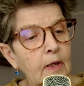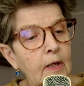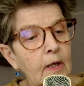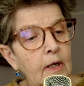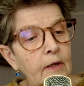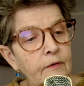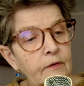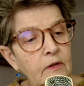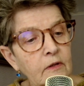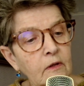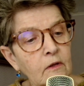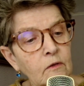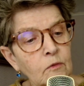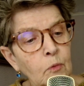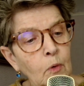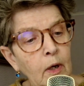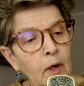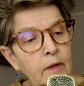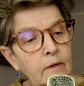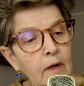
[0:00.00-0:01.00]
This is
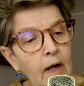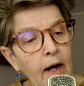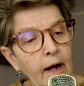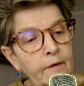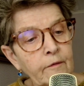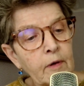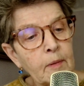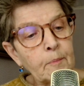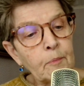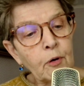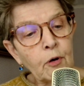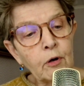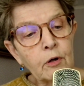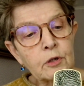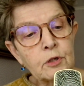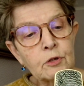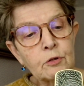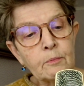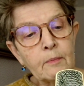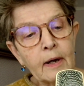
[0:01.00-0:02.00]
what I
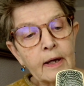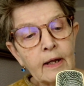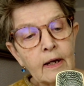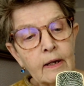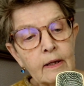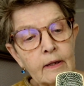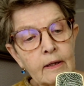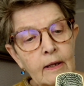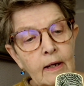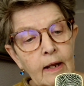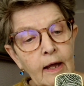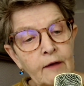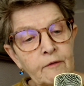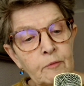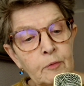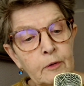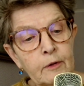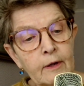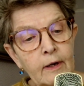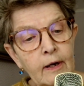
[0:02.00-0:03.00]
report to my Life
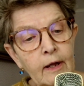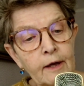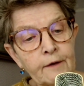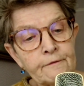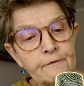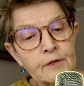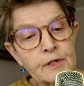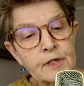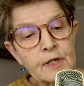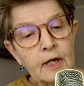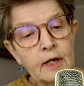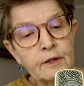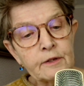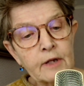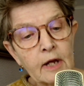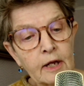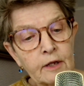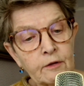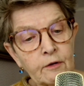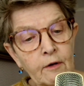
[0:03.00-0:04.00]
Between Life
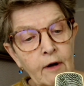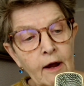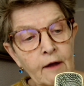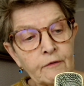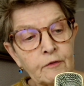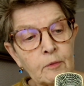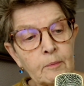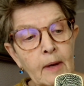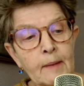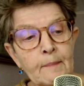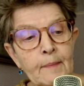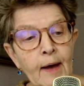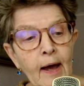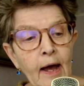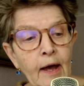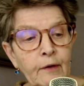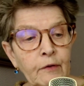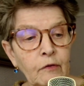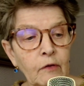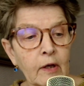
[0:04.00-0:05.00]
facilitator after my
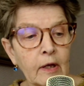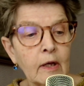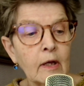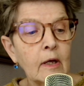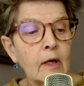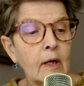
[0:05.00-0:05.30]
passing